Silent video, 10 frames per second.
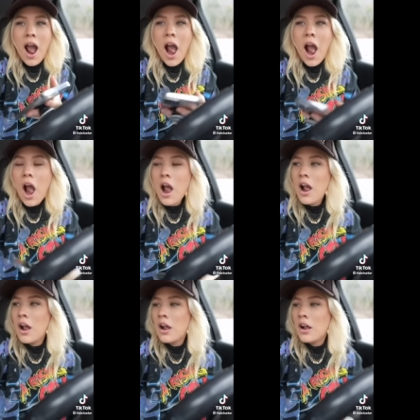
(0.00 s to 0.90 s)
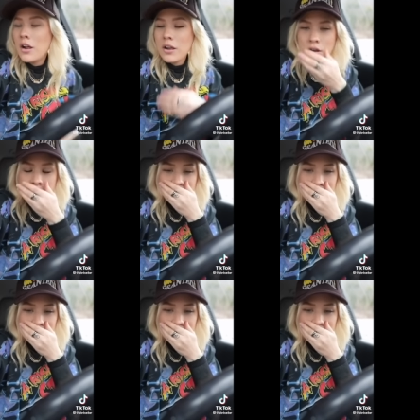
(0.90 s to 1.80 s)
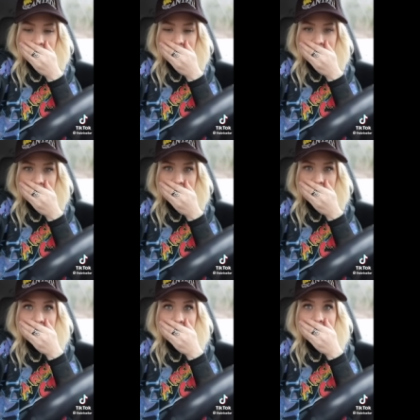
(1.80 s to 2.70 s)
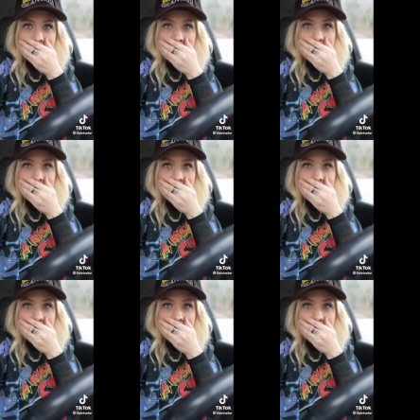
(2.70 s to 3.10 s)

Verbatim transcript: strict no live animal or food policy.